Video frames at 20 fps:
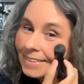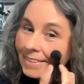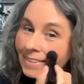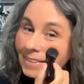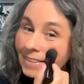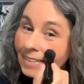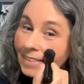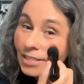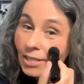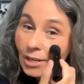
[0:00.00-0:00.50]

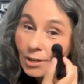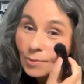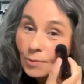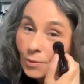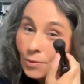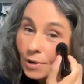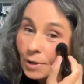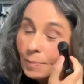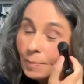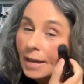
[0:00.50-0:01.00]
And don't
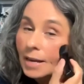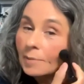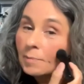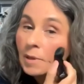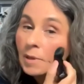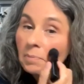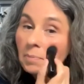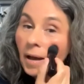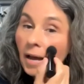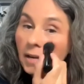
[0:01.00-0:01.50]
worry about it
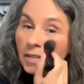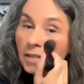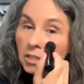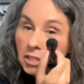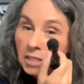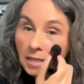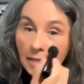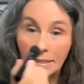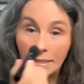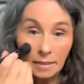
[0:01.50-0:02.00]
being
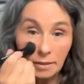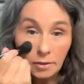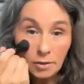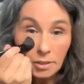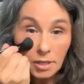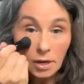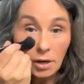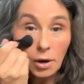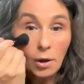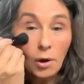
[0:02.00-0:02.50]
patchy, because
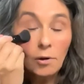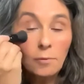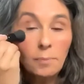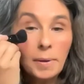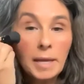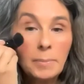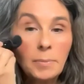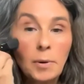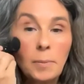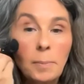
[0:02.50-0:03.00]
a lot of
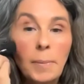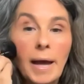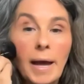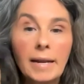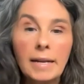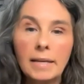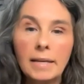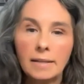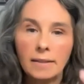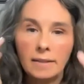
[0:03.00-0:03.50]
people
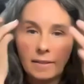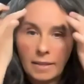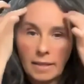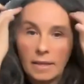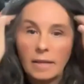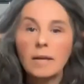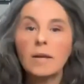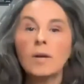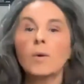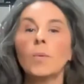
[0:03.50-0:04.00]
panic and
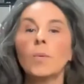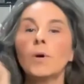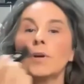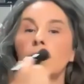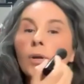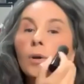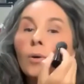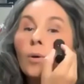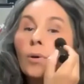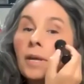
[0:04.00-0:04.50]
think what you're
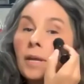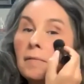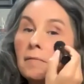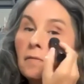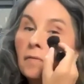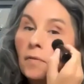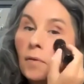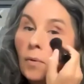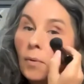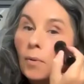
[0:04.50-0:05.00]
looking
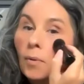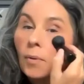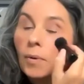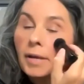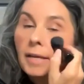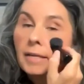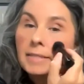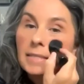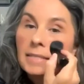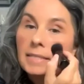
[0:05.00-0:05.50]
for
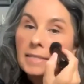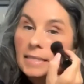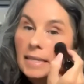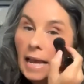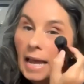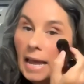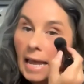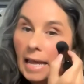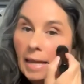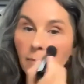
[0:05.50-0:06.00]
is the
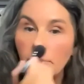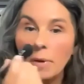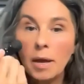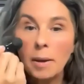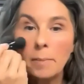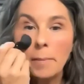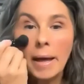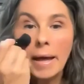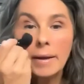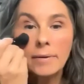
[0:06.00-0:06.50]
same
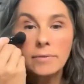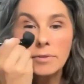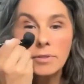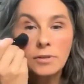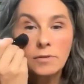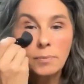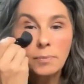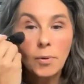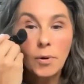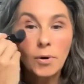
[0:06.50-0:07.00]
amount
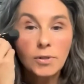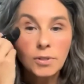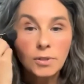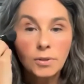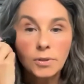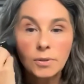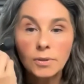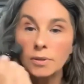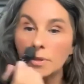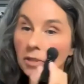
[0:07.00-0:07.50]
of
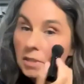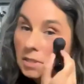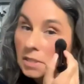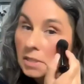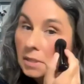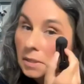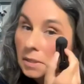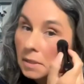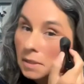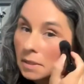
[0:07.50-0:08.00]
product
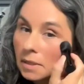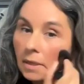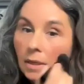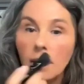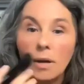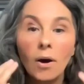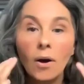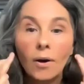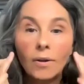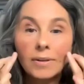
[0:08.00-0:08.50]

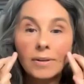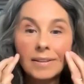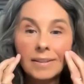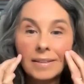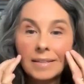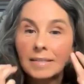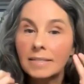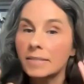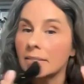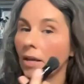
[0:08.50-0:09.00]
on
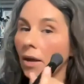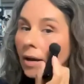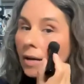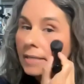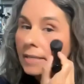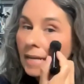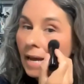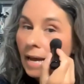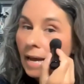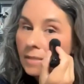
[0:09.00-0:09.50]
this
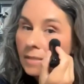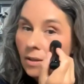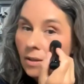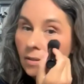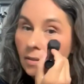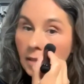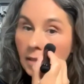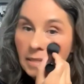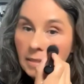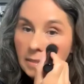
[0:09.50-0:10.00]
side as on
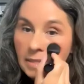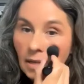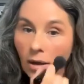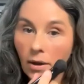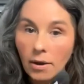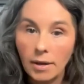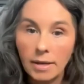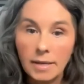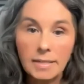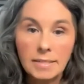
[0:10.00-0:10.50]
this
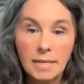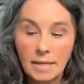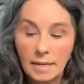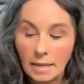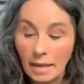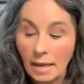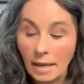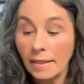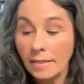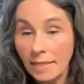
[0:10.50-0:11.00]
side.
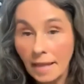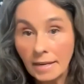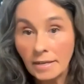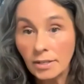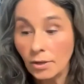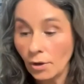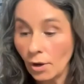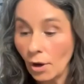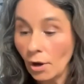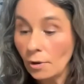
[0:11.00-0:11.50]
Then
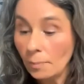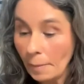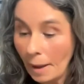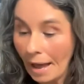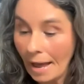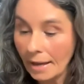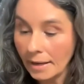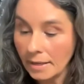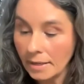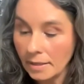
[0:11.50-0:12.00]
you go
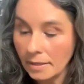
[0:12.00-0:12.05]
back